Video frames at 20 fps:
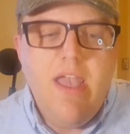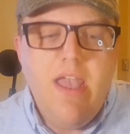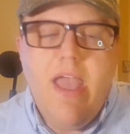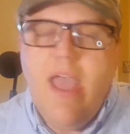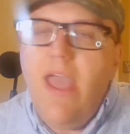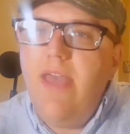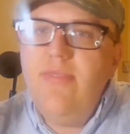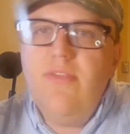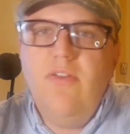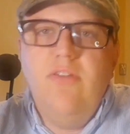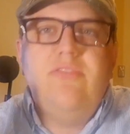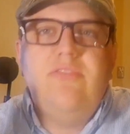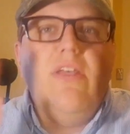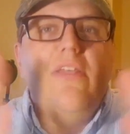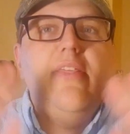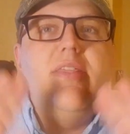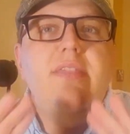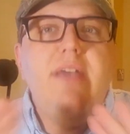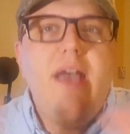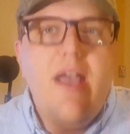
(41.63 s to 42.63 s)
and there's
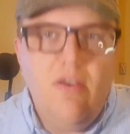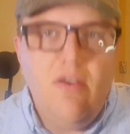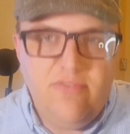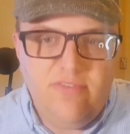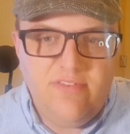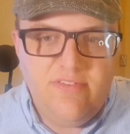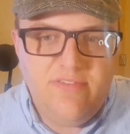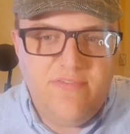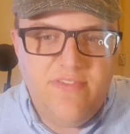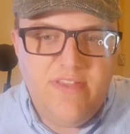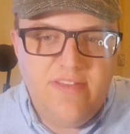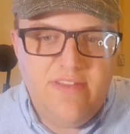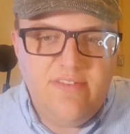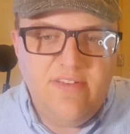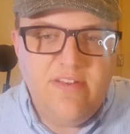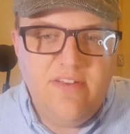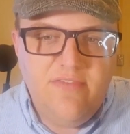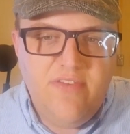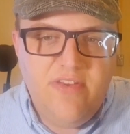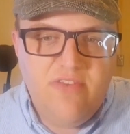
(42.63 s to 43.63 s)
thousands of these
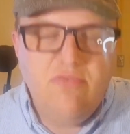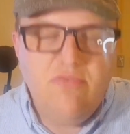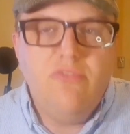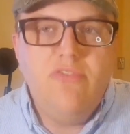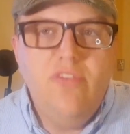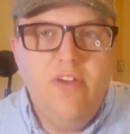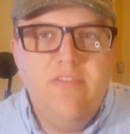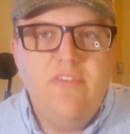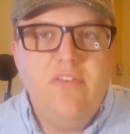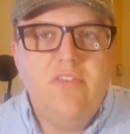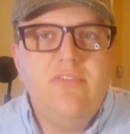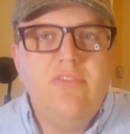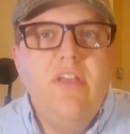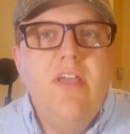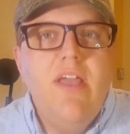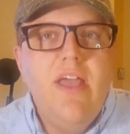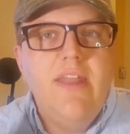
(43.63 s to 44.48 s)
individual servers.